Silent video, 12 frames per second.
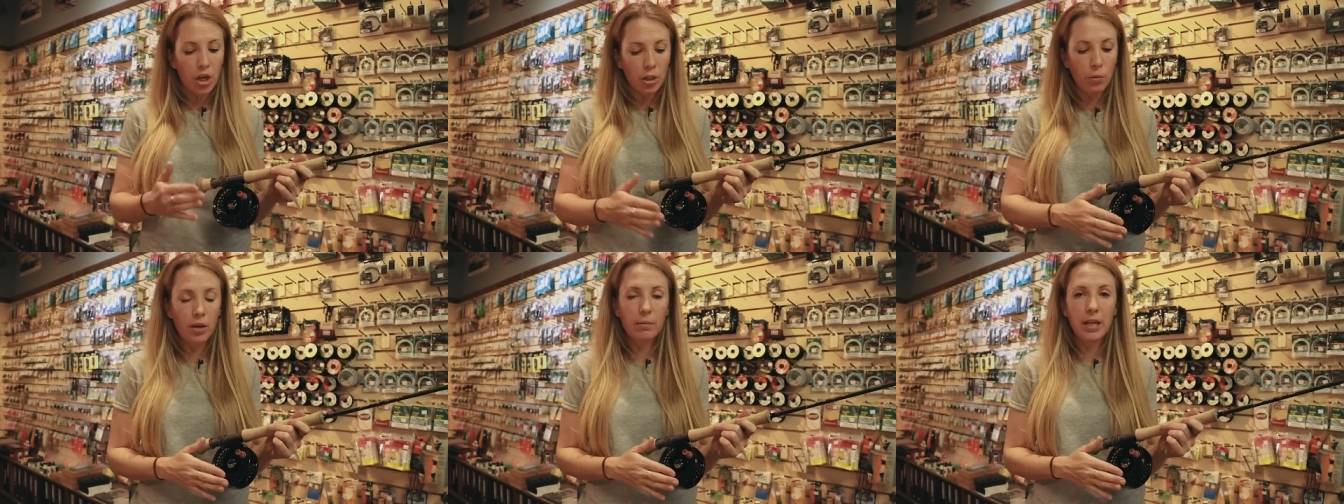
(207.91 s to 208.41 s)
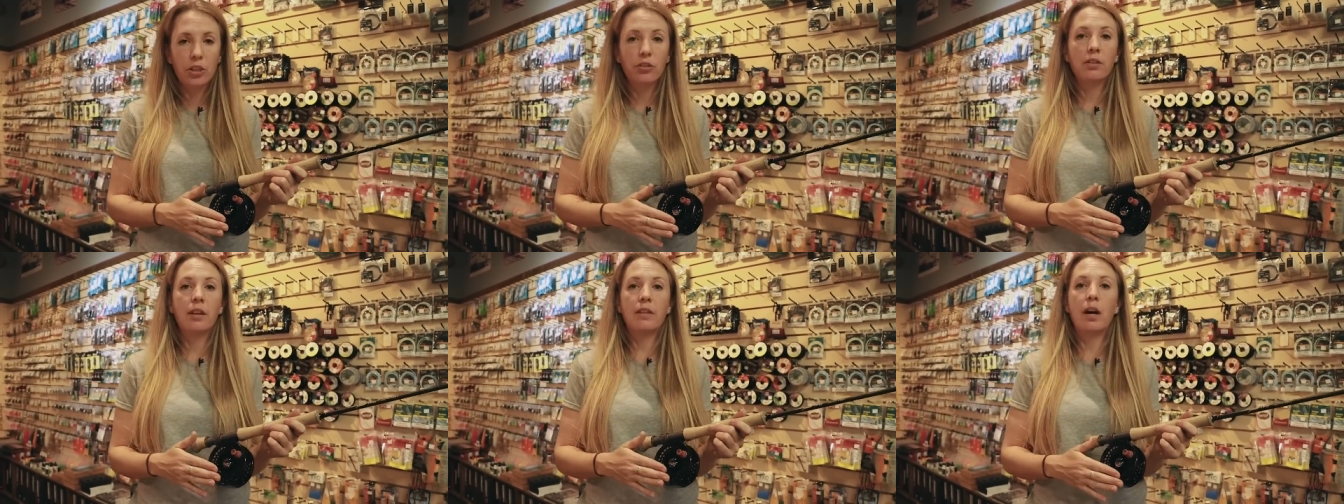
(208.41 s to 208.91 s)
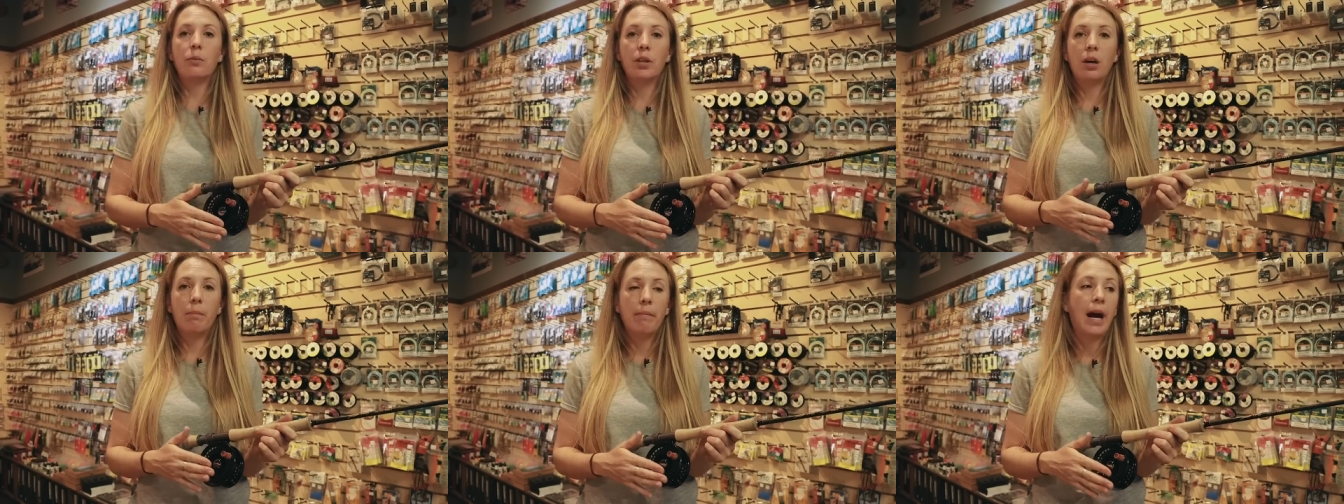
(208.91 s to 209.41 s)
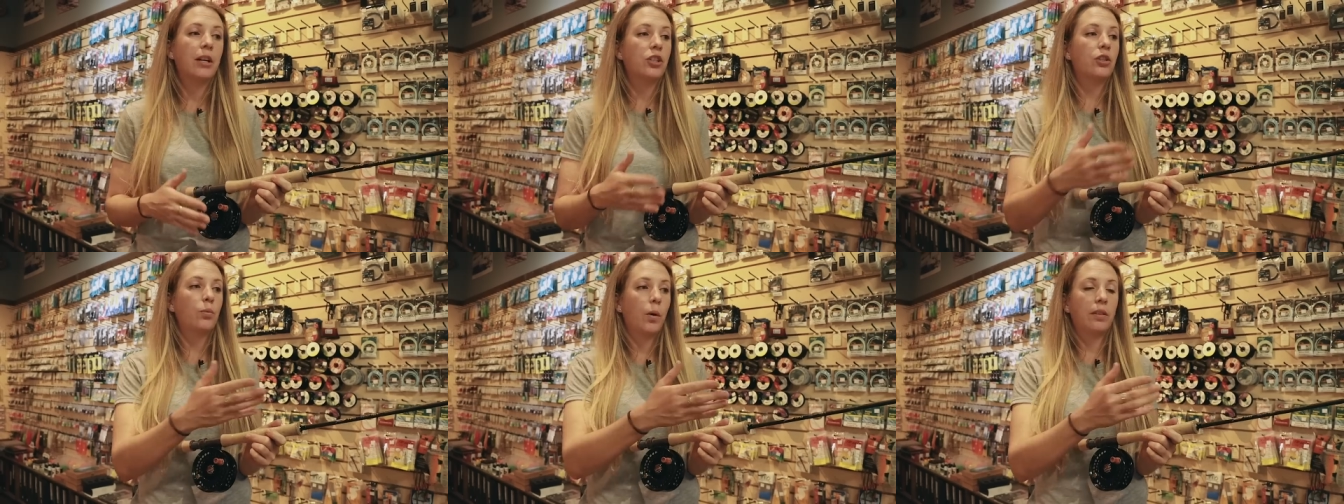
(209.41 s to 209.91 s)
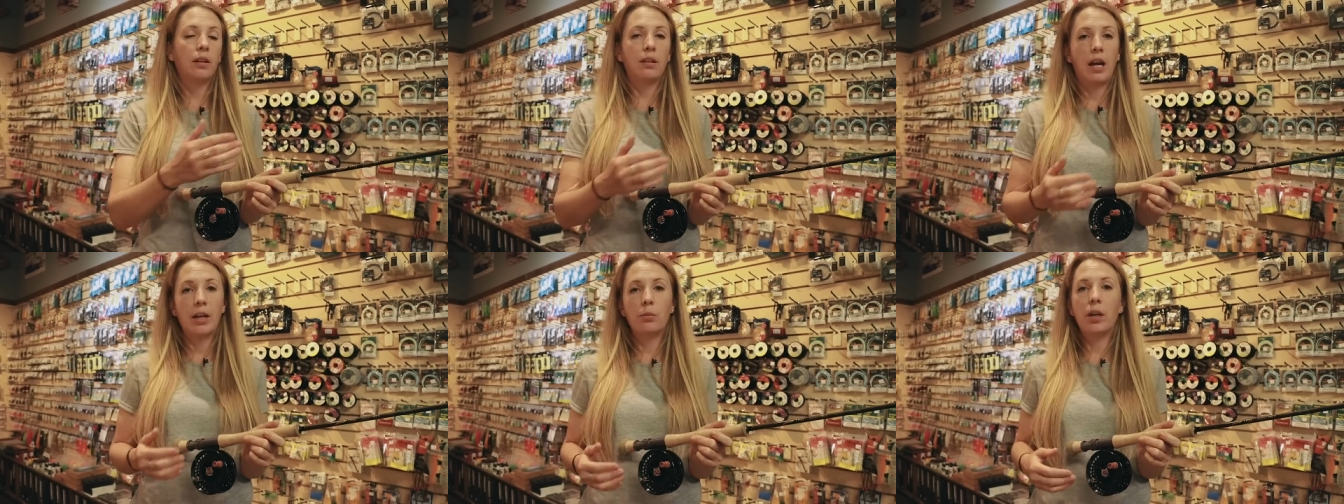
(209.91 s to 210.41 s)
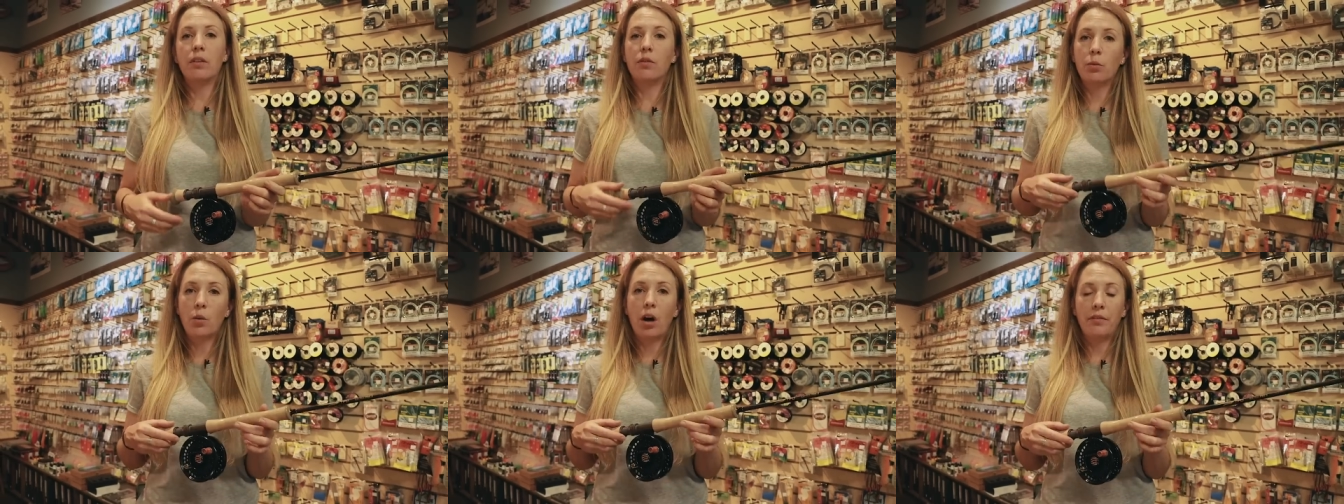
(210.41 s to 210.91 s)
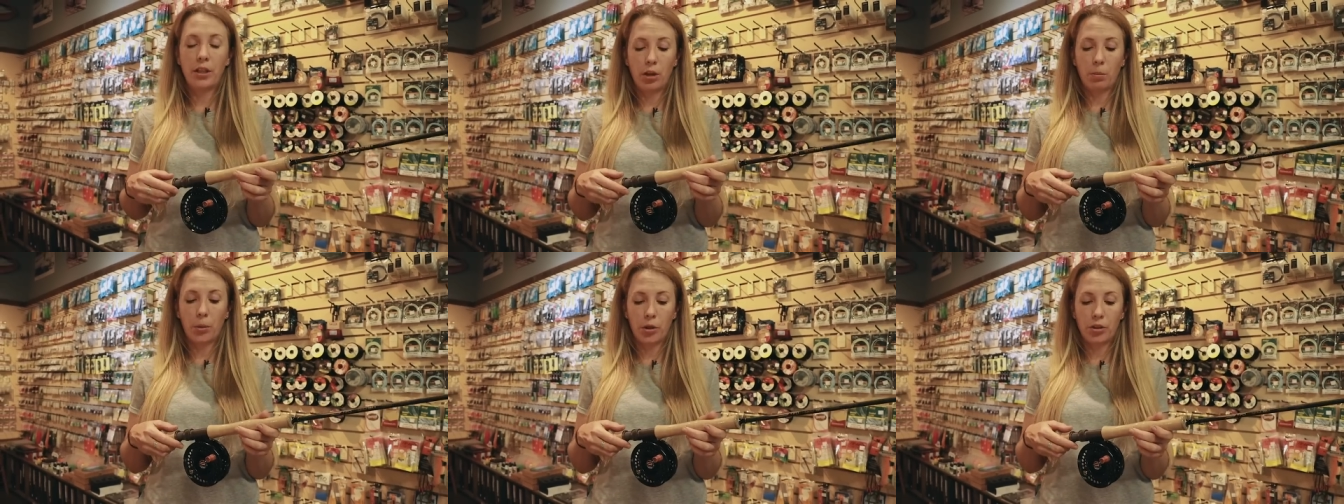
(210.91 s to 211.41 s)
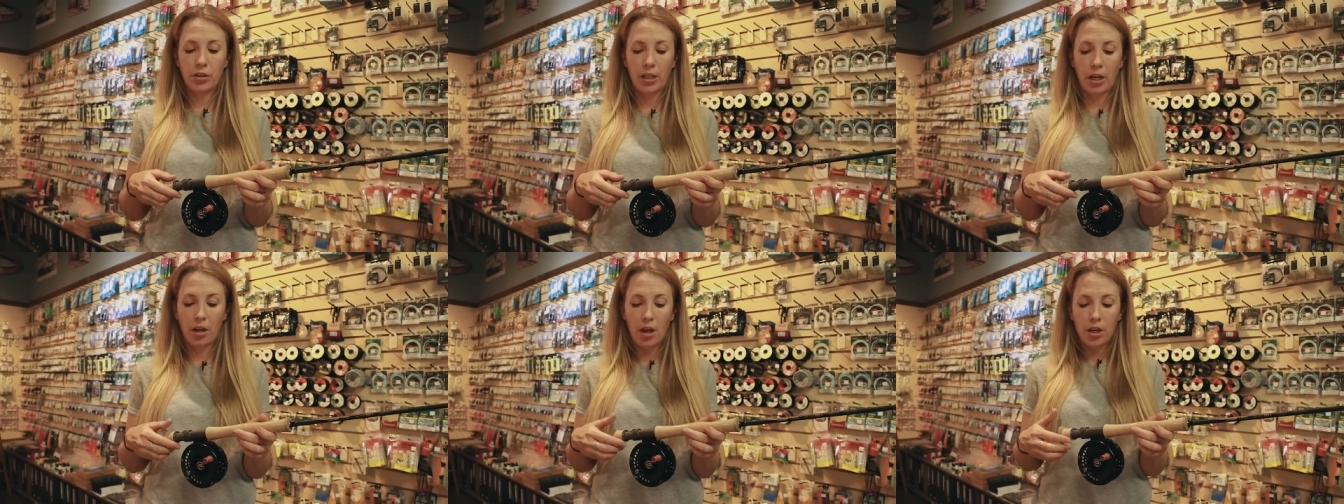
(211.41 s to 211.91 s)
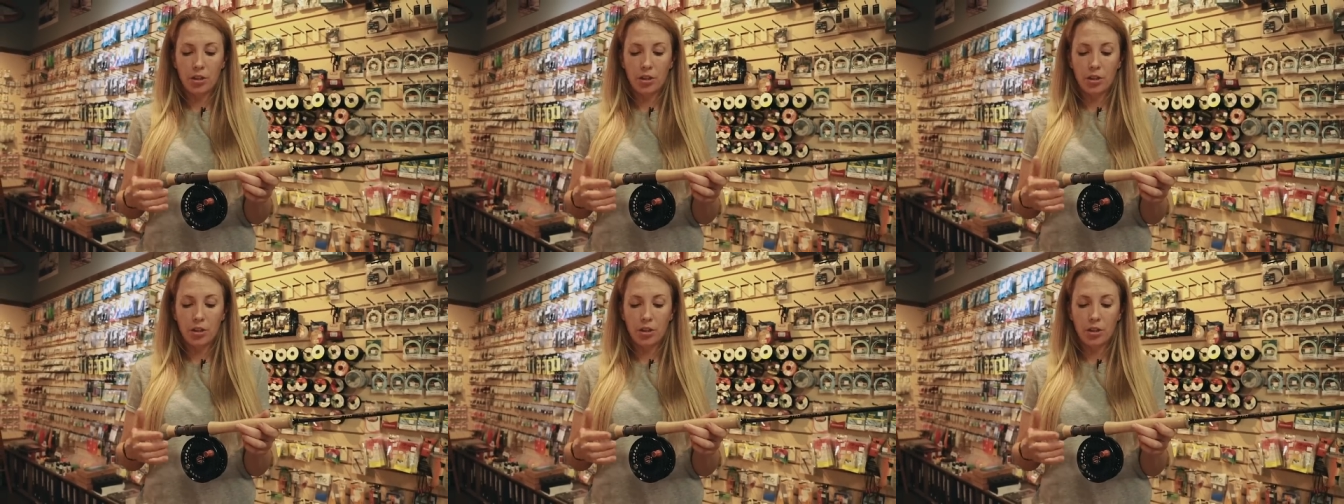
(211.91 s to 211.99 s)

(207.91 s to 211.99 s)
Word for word: You want to make sure that that reel matches with the line weight of the rod that you're purchasing.